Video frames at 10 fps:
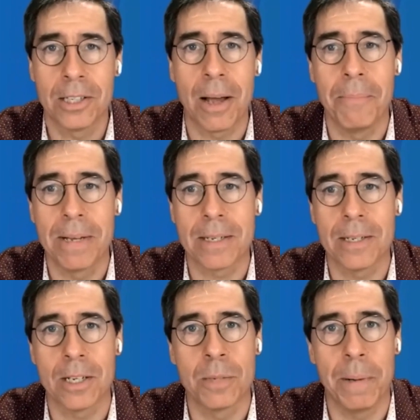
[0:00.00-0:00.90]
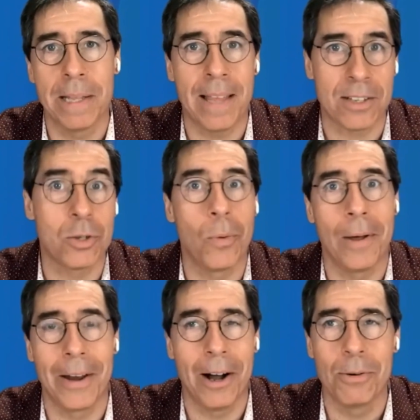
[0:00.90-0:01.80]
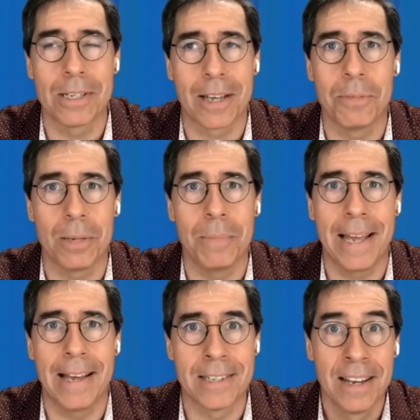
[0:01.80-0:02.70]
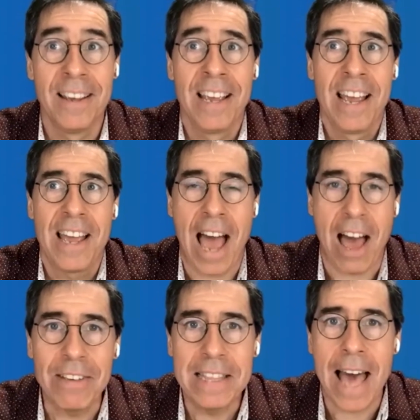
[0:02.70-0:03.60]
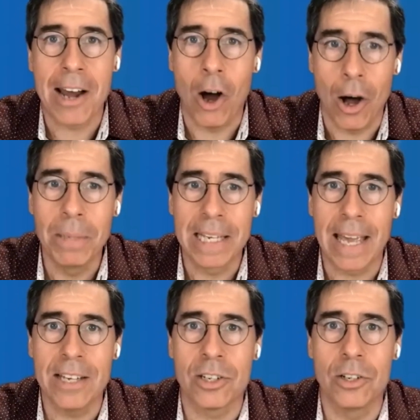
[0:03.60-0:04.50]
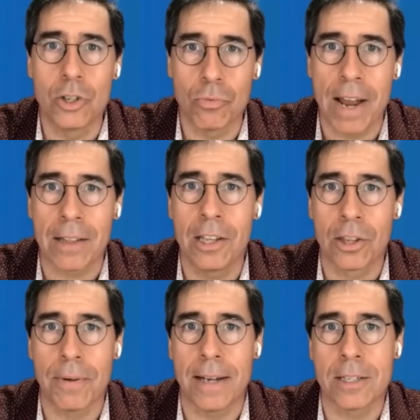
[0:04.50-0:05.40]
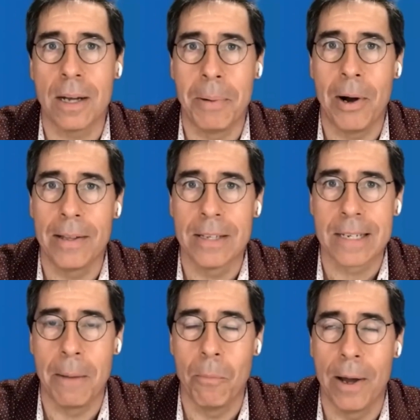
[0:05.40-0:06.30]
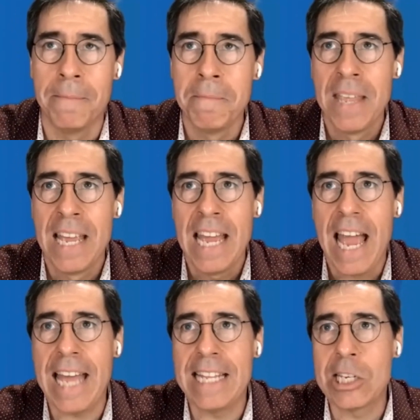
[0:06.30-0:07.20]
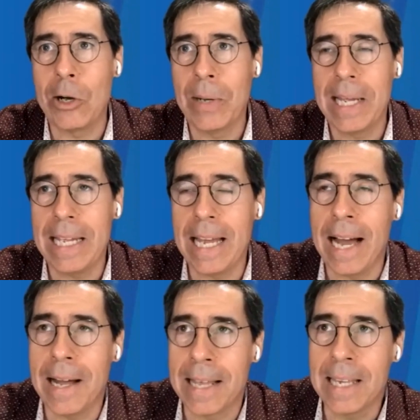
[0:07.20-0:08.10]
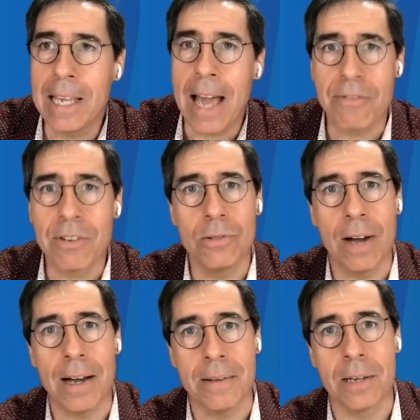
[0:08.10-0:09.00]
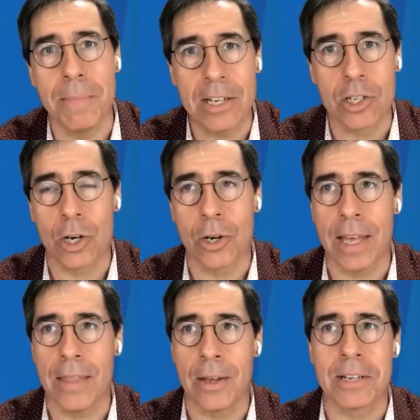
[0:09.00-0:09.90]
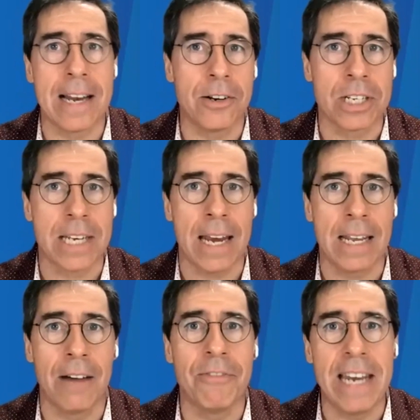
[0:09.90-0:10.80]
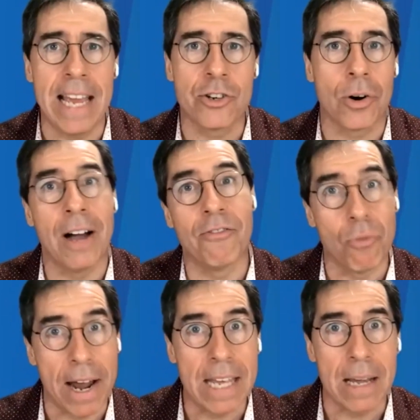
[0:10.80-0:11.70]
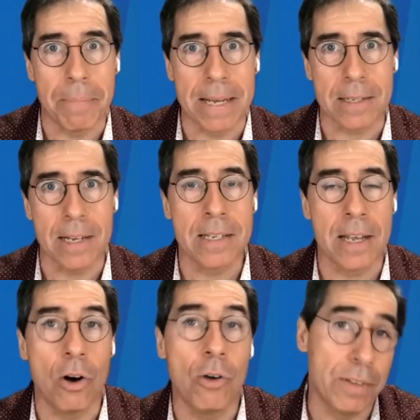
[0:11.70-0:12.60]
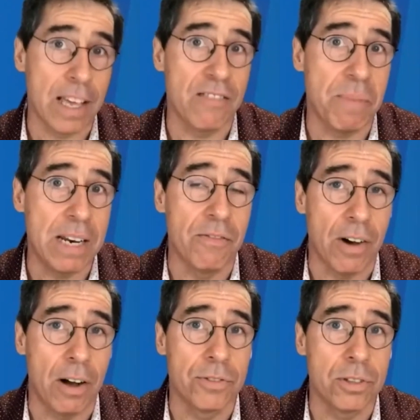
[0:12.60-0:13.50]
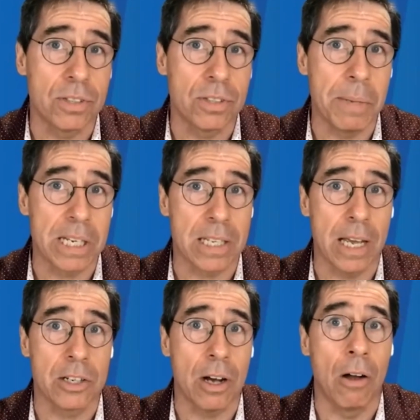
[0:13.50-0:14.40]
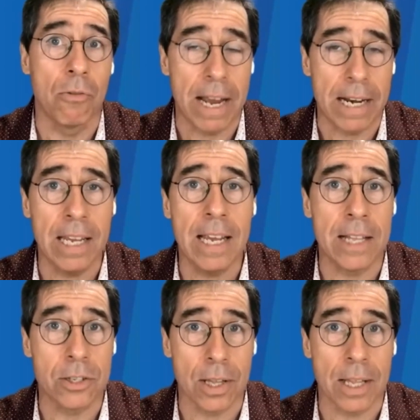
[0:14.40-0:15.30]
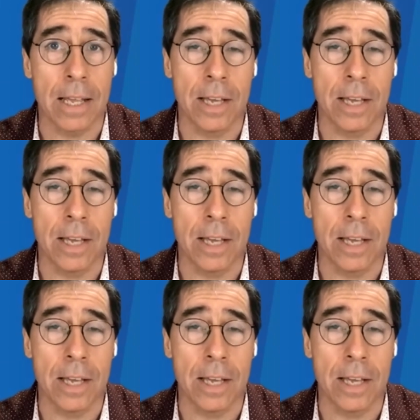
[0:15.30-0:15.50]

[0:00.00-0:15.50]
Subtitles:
some businesses, but that's the one that always comes to me as having that obligation directly thrust upon someone. And so I think you have to make sure that there's an understanding of the nature of running a business, and hopefully they've been involved to some extent already, and so